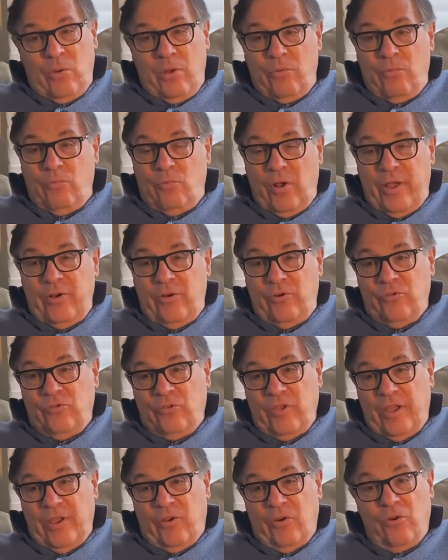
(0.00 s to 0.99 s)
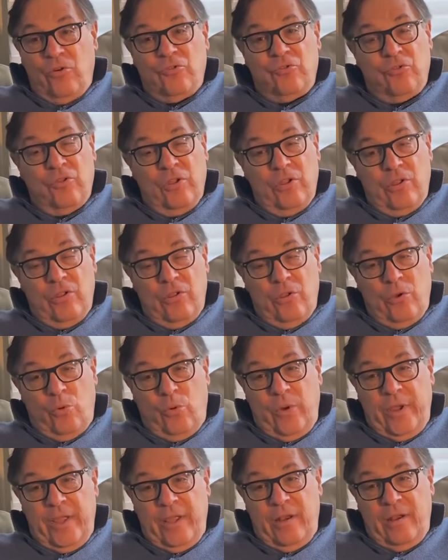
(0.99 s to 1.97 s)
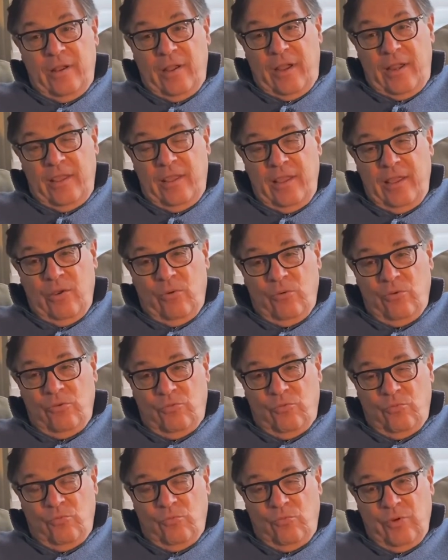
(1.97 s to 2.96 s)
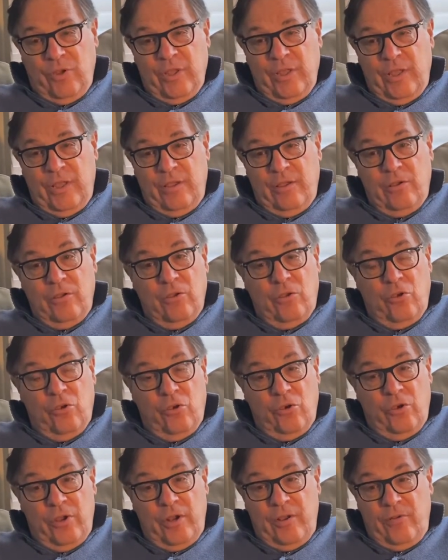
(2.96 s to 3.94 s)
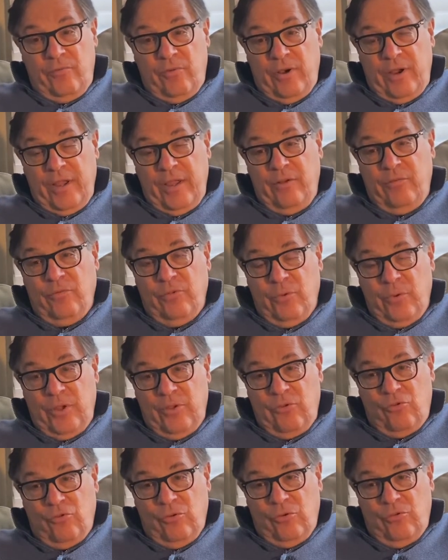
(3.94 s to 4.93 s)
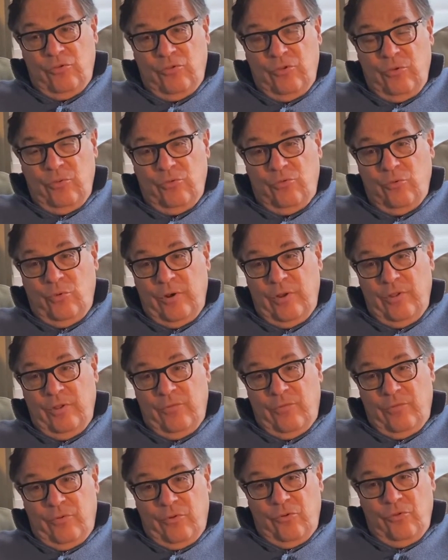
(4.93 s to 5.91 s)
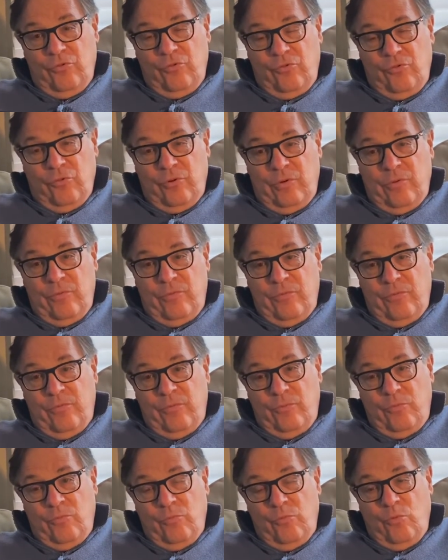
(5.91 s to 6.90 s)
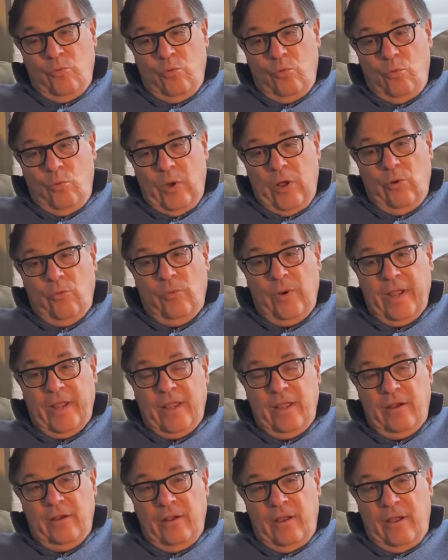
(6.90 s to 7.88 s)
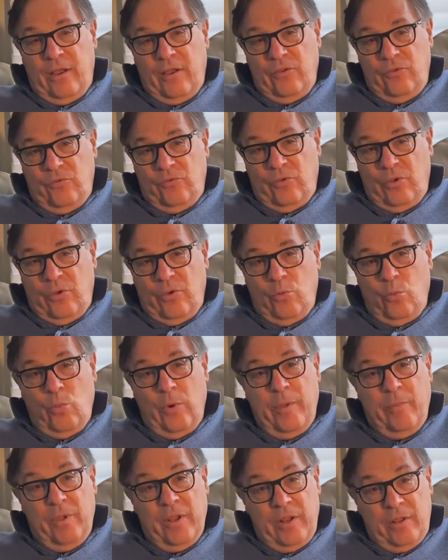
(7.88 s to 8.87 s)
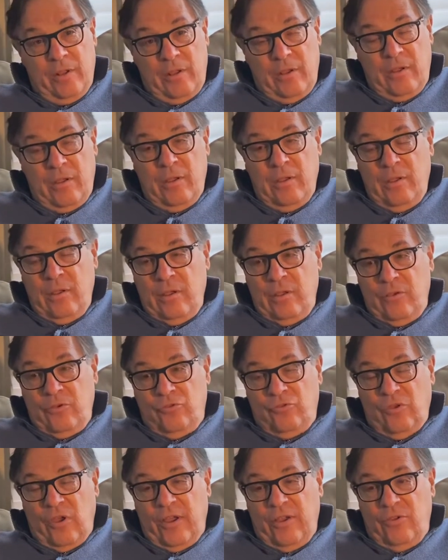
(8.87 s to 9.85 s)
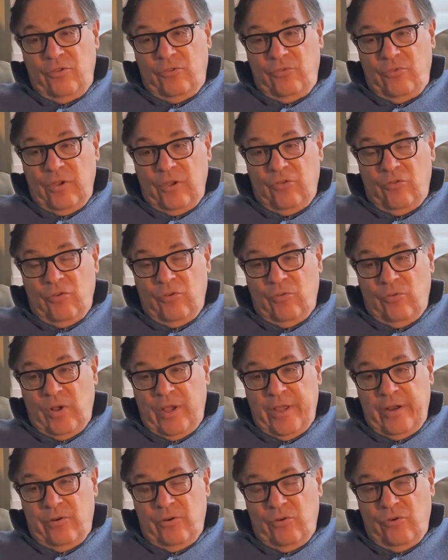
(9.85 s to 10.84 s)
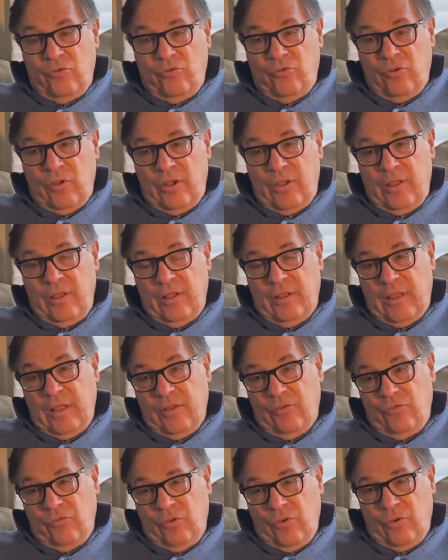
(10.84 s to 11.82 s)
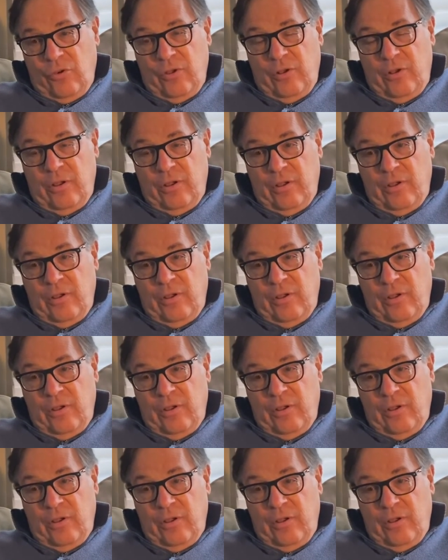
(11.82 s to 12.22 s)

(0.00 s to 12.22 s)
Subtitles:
writers like Ursula Le Guin, I think, was really good and very influential. She was one of the first sort of well-recognized women science fiction writers. I think that's good.